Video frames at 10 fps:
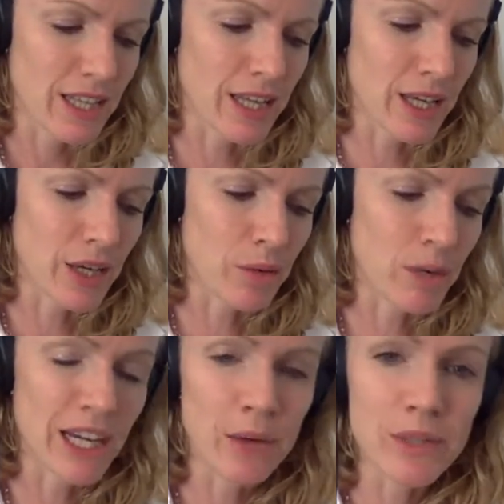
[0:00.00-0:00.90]
Uh,
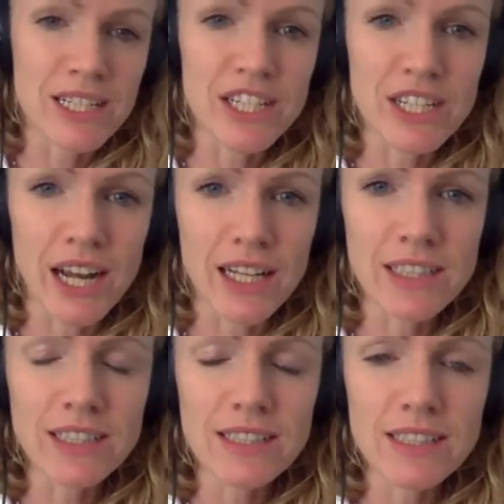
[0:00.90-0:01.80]
when I was a
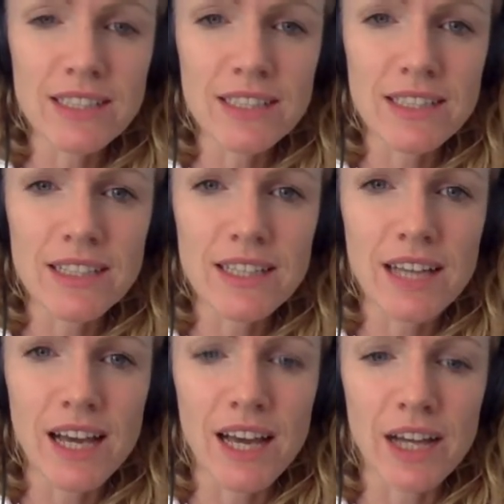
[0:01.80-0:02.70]
child,
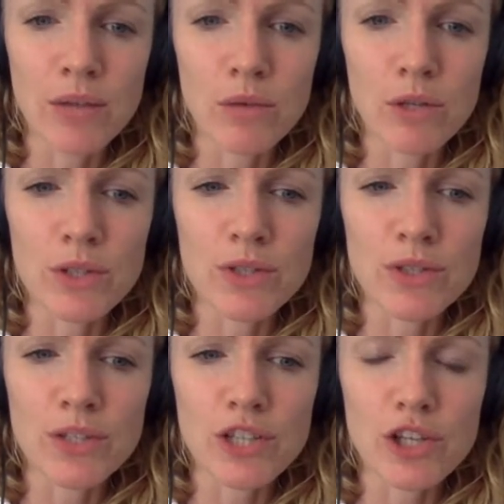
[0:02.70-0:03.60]
I
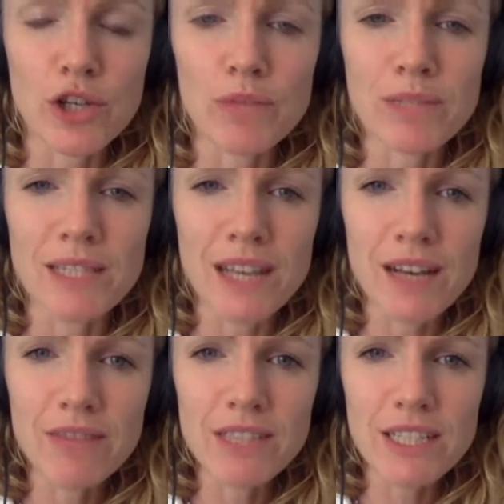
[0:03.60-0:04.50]
was
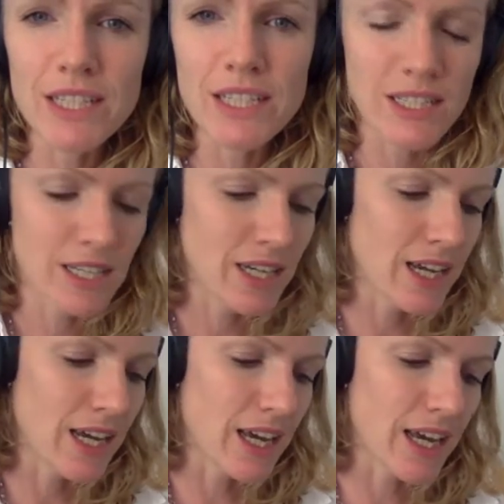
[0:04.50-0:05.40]
observant
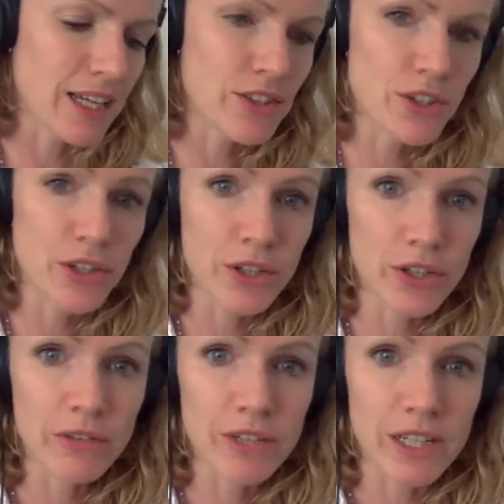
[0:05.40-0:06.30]
and
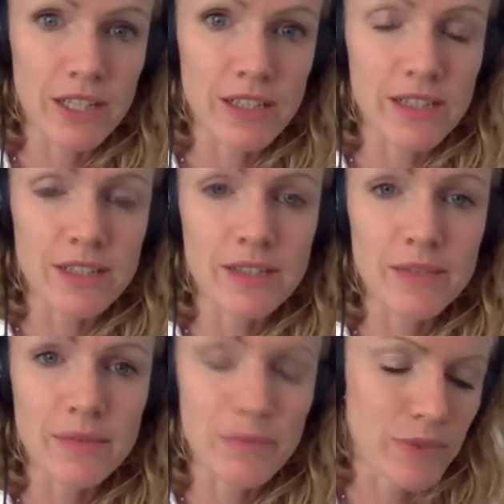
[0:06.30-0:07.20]
curious.
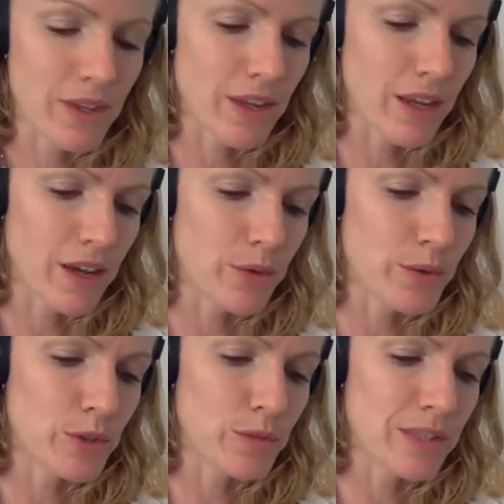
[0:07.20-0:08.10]
I
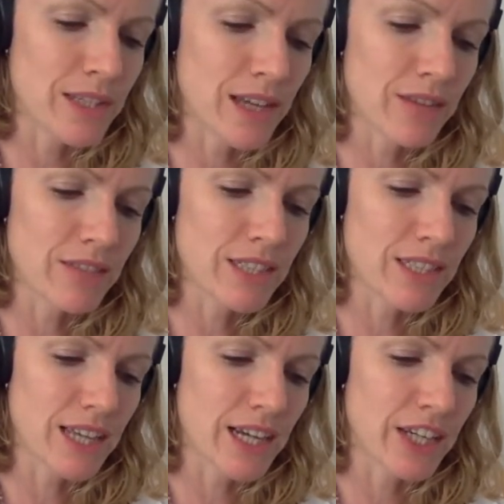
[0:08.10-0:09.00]
was
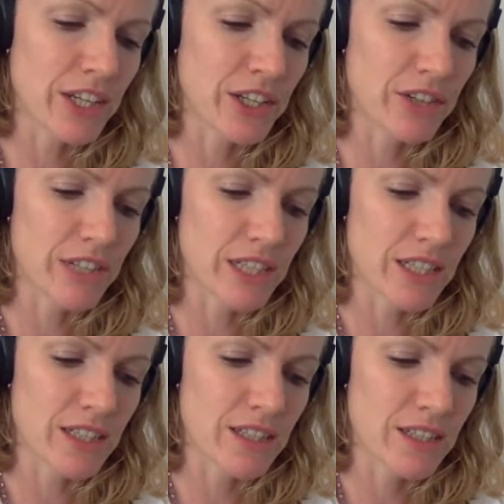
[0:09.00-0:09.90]
observant and
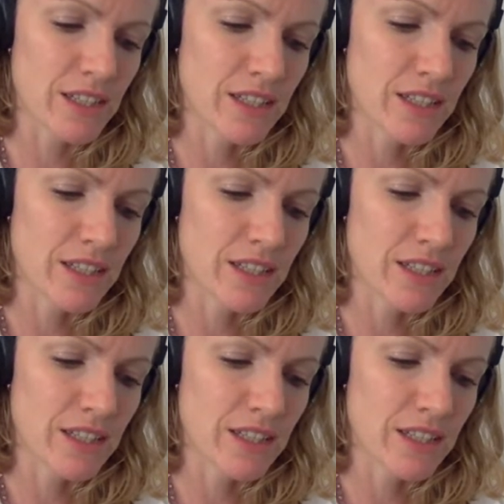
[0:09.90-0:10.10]
curious.